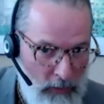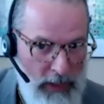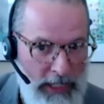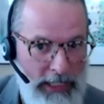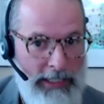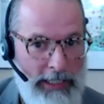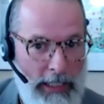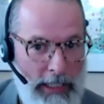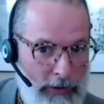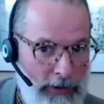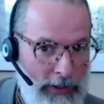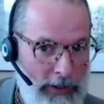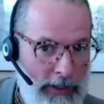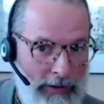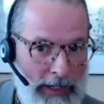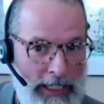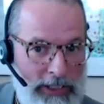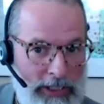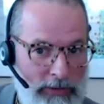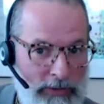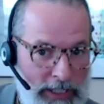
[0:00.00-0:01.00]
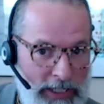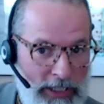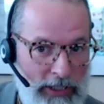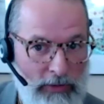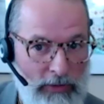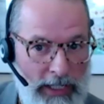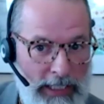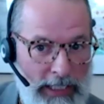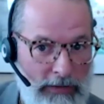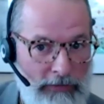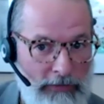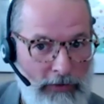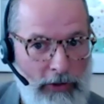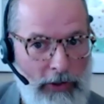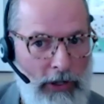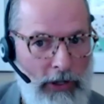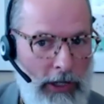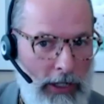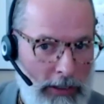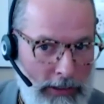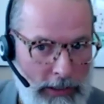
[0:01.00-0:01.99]
we doubled our graduation rates
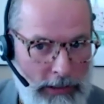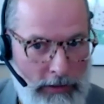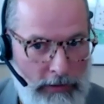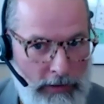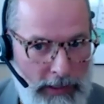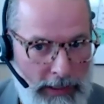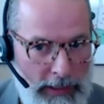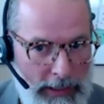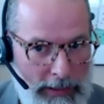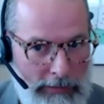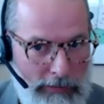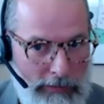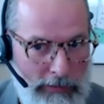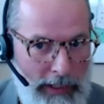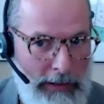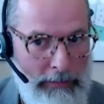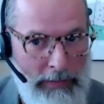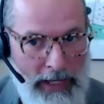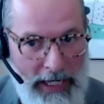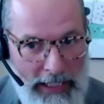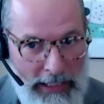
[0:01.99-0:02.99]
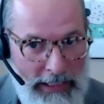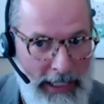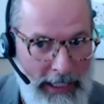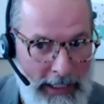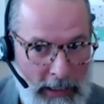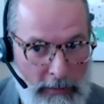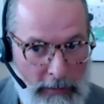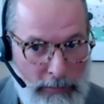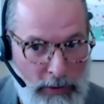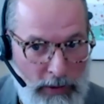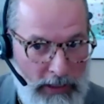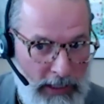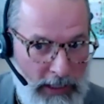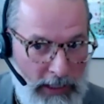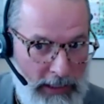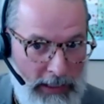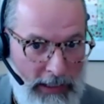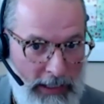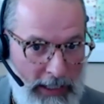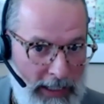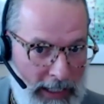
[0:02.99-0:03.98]
for all students. We maintained the
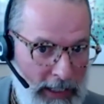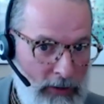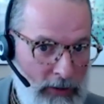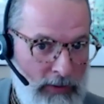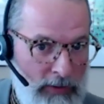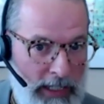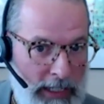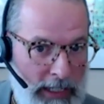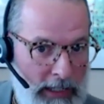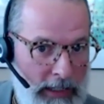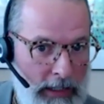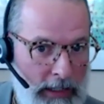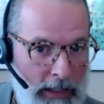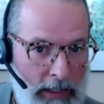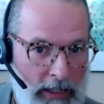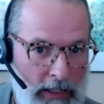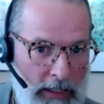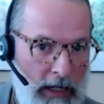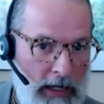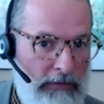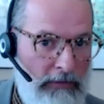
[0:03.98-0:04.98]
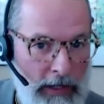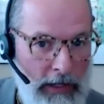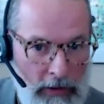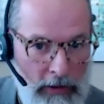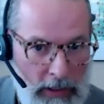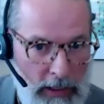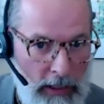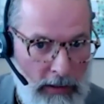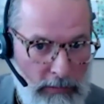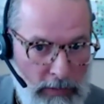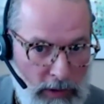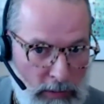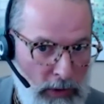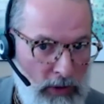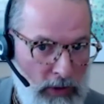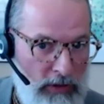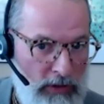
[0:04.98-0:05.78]
persistent inequity of outcomes,